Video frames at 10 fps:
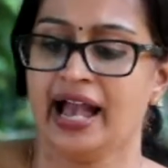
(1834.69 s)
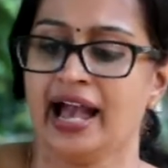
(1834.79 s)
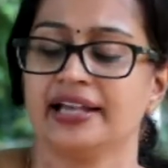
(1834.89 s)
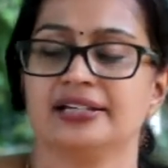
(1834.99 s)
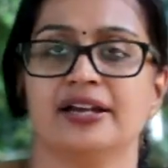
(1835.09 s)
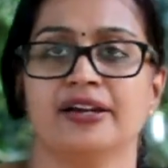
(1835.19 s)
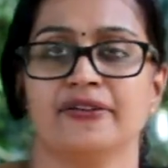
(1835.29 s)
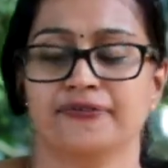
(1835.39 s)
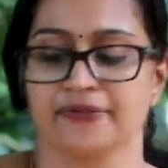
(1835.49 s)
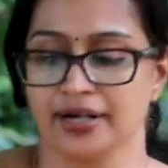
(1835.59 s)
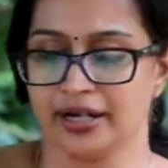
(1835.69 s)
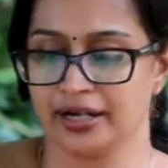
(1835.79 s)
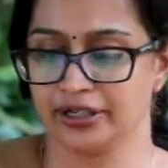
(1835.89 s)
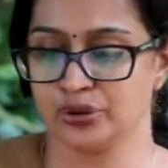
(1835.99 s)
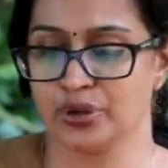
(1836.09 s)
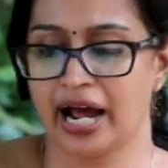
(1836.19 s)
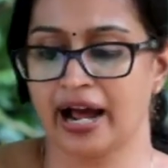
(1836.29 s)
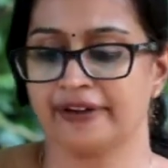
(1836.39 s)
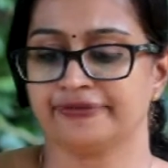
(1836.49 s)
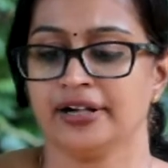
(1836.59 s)
And if you
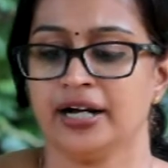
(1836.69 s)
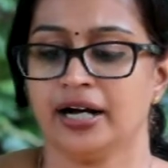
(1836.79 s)
have